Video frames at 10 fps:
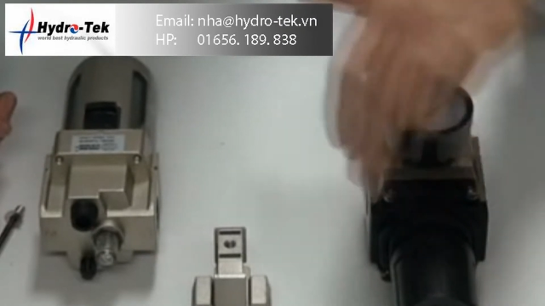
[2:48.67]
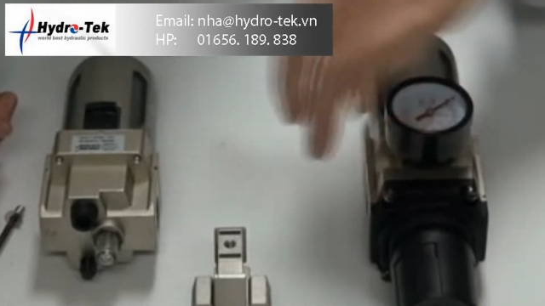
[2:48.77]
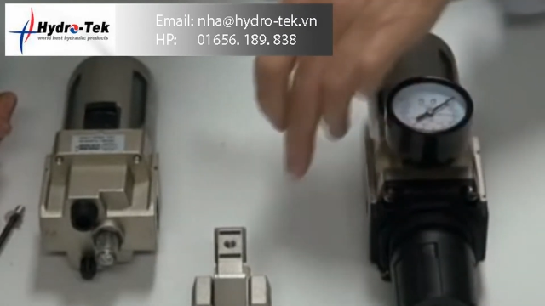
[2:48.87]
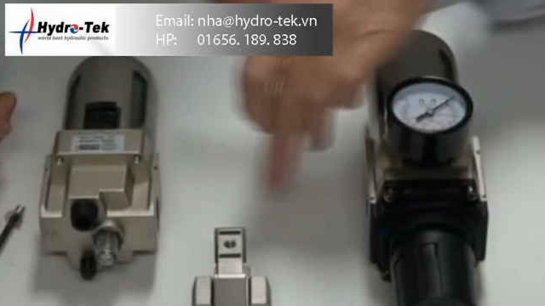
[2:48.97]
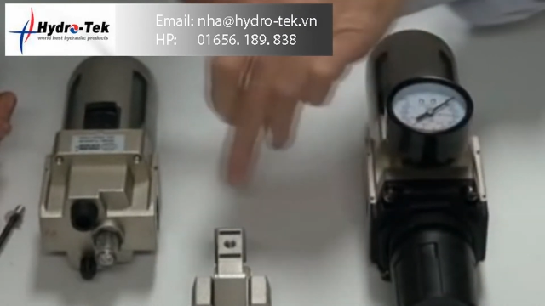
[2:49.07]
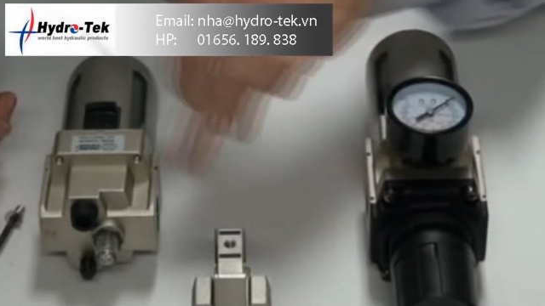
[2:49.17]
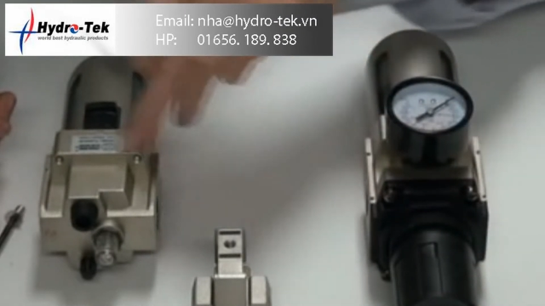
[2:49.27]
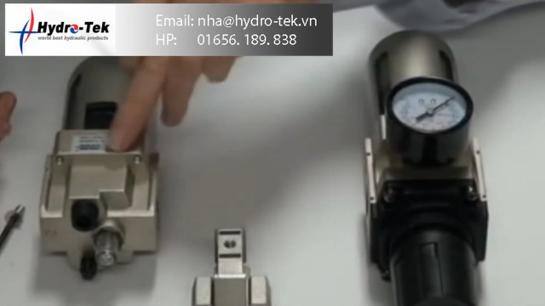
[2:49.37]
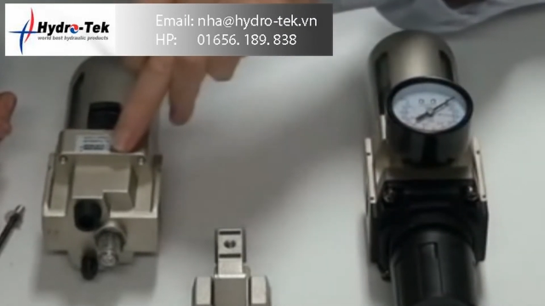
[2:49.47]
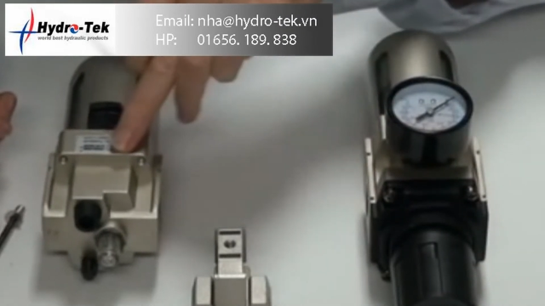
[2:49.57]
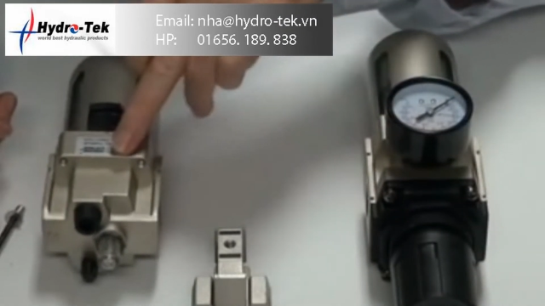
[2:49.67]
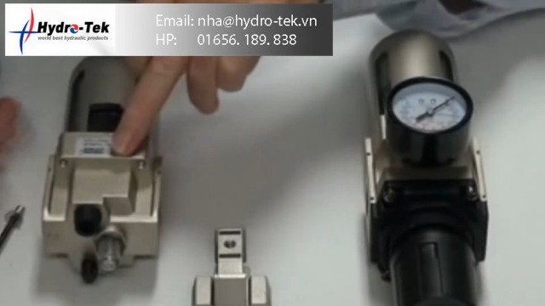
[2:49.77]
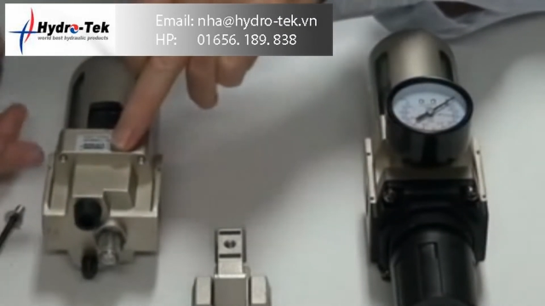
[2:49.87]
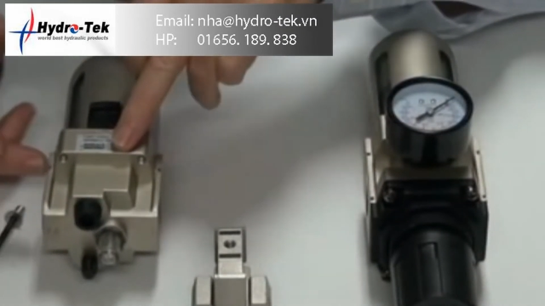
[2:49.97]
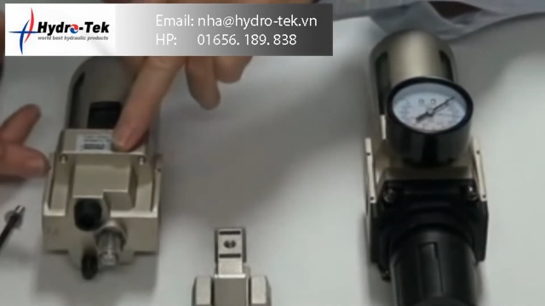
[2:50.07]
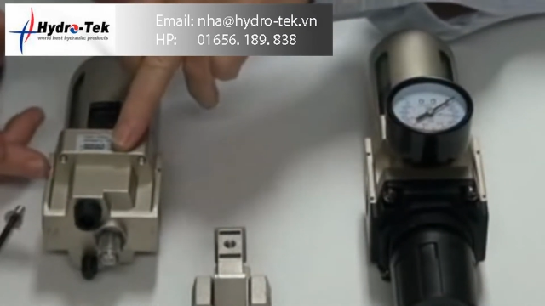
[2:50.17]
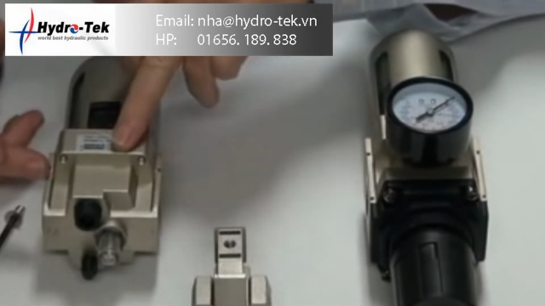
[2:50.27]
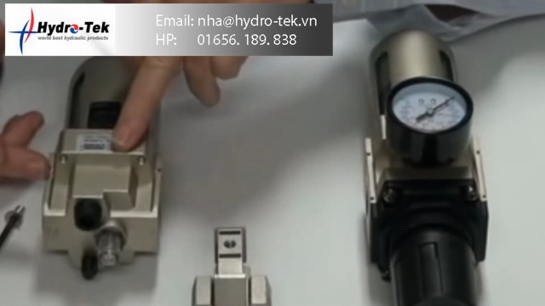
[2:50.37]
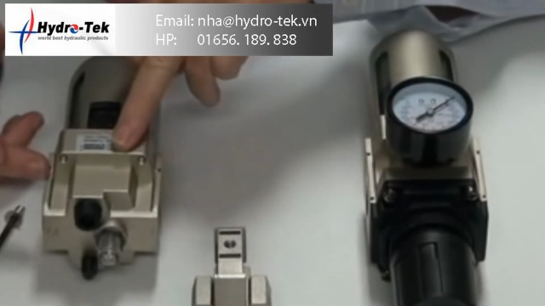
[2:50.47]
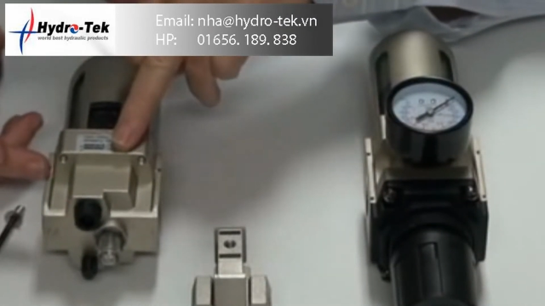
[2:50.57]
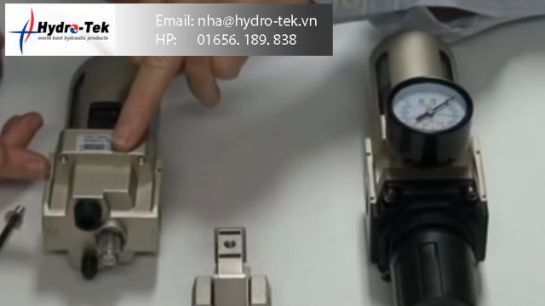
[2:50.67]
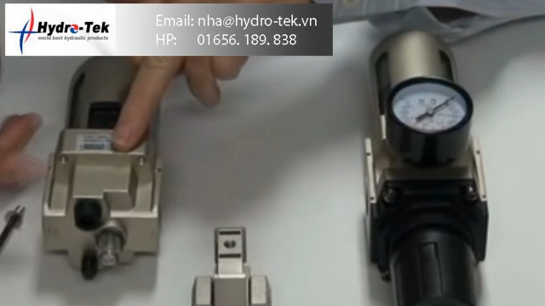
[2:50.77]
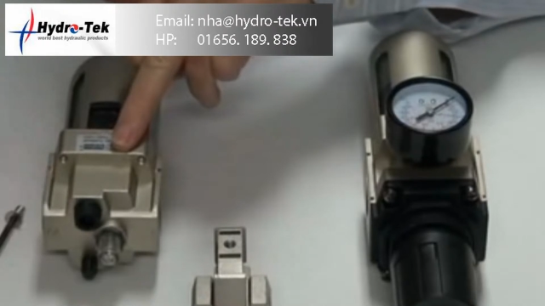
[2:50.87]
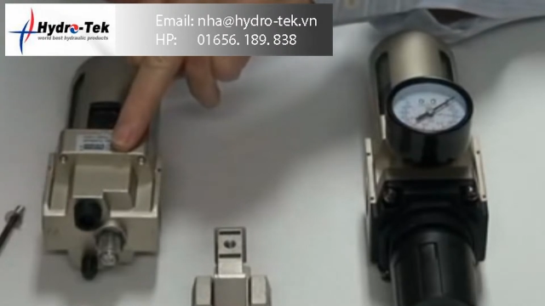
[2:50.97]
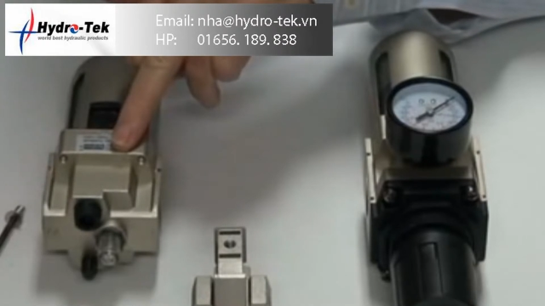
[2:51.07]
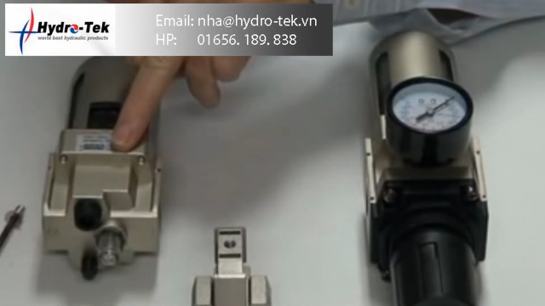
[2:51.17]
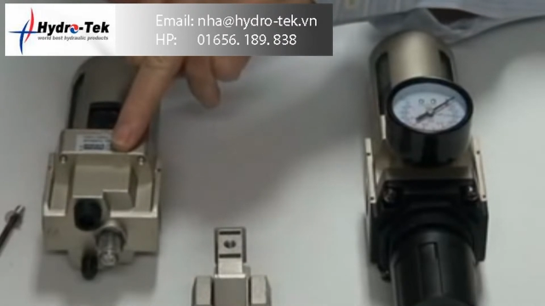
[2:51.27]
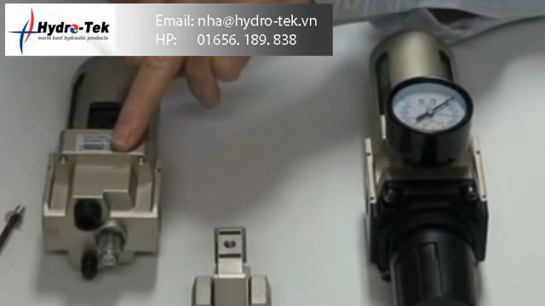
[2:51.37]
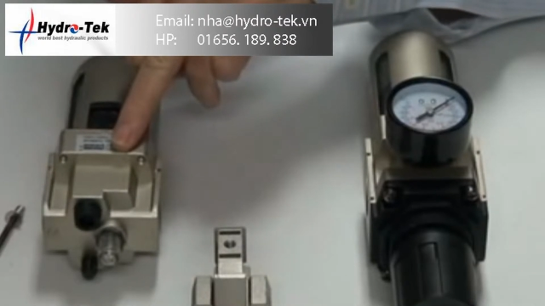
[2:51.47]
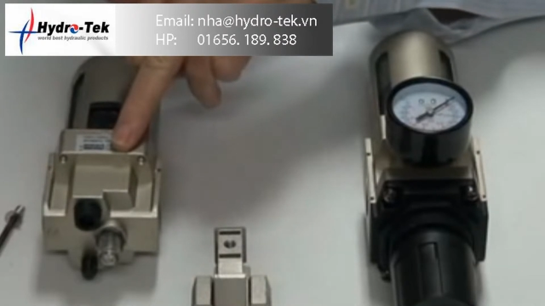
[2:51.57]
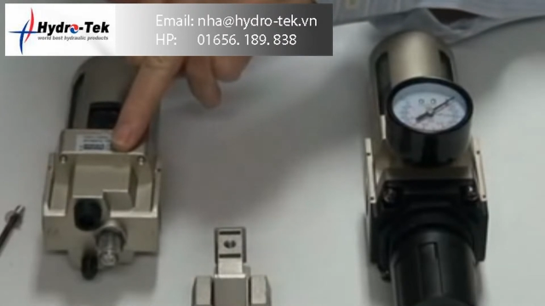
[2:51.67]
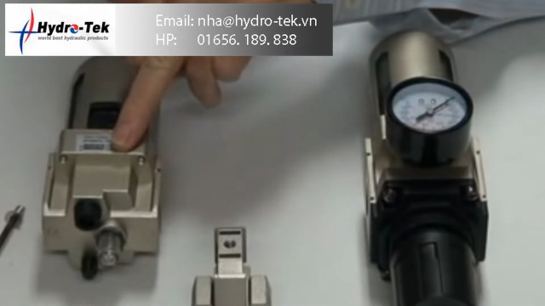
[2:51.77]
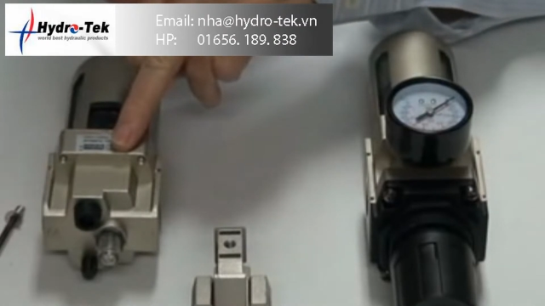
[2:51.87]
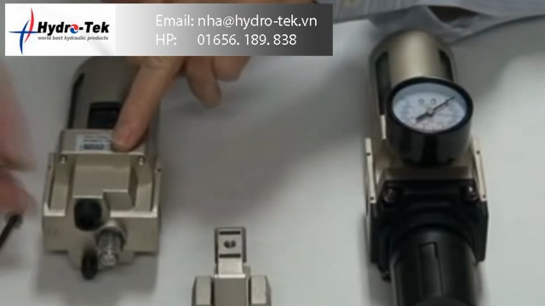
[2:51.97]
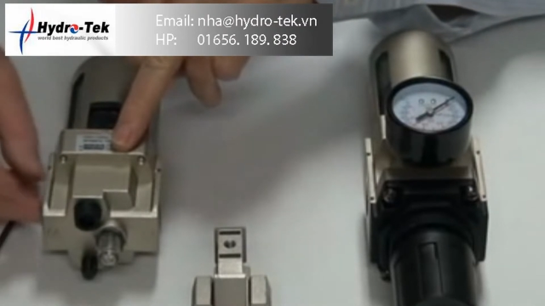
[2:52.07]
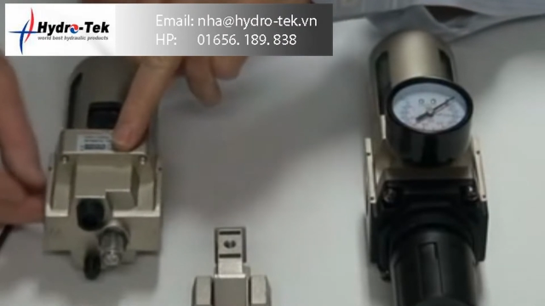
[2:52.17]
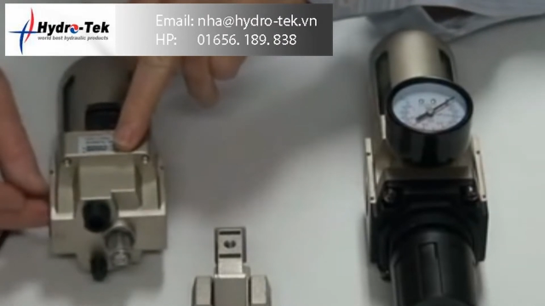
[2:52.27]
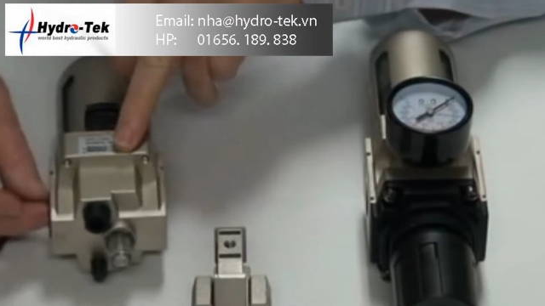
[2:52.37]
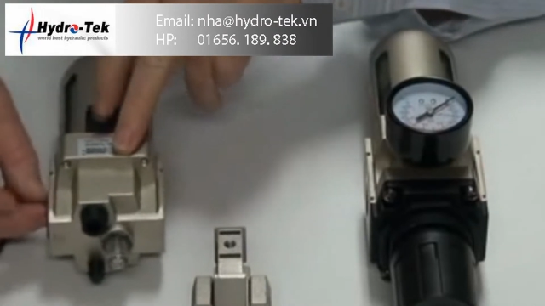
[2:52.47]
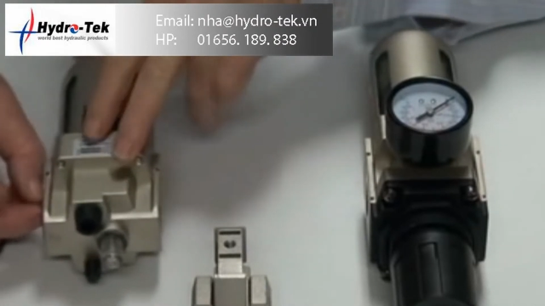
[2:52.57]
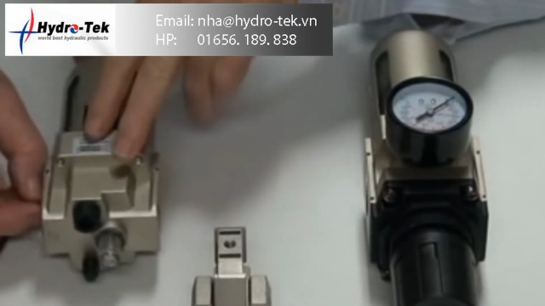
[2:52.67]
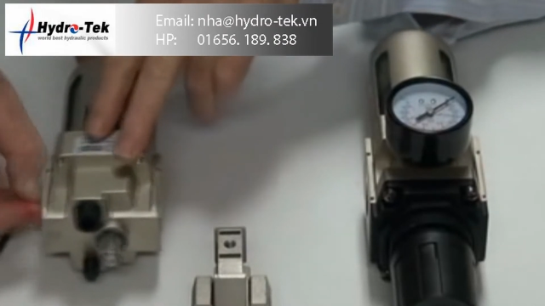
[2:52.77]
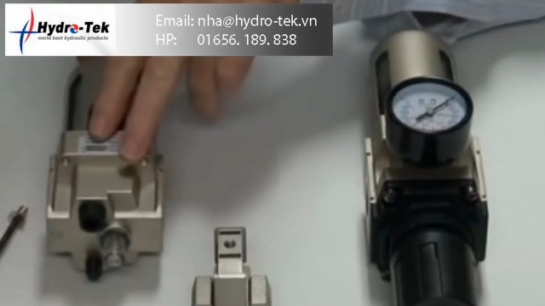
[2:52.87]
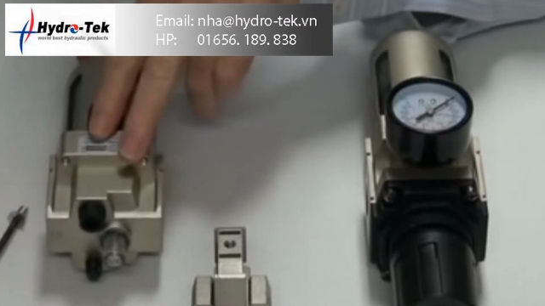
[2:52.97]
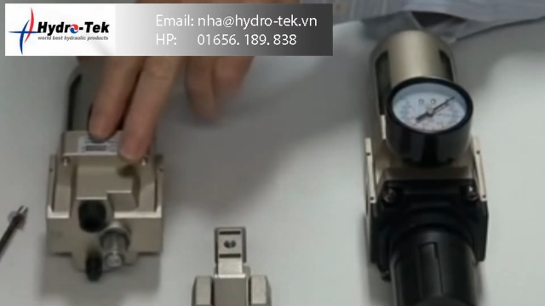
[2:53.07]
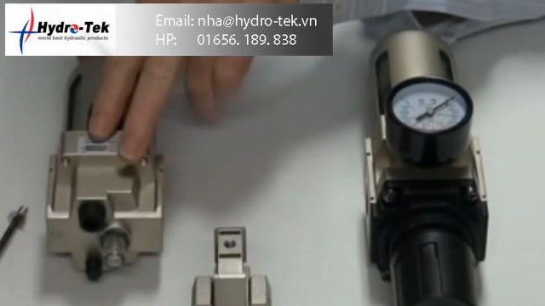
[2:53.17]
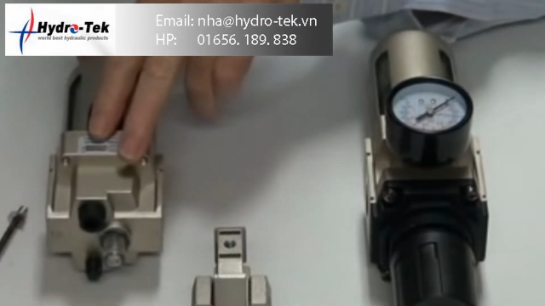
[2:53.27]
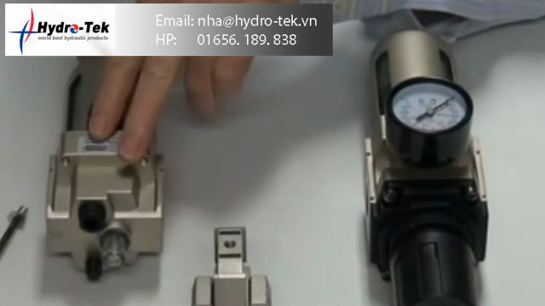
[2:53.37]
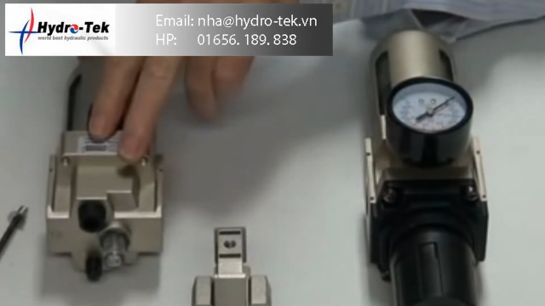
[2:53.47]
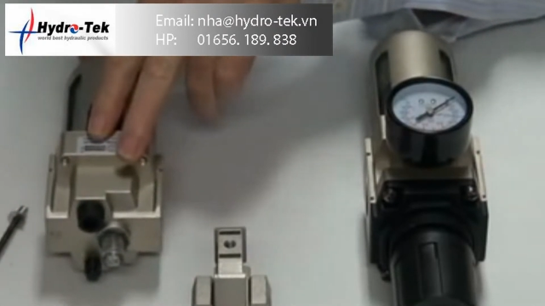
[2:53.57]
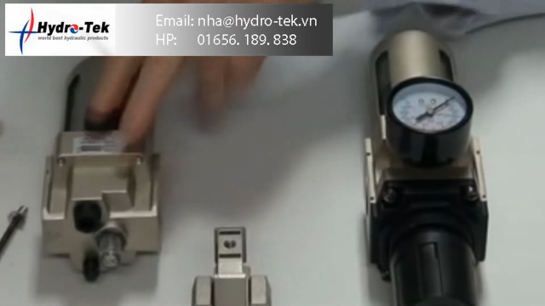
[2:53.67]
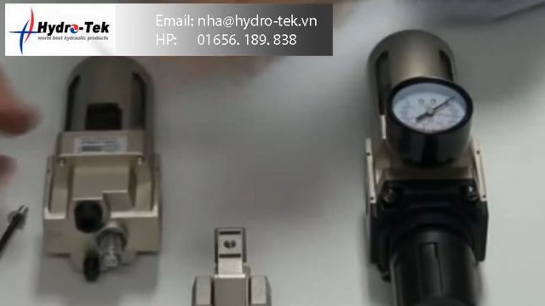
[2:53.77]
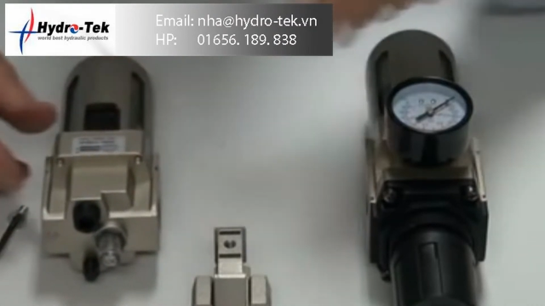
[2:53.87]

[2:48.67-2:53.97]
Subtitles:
(no speaker visible)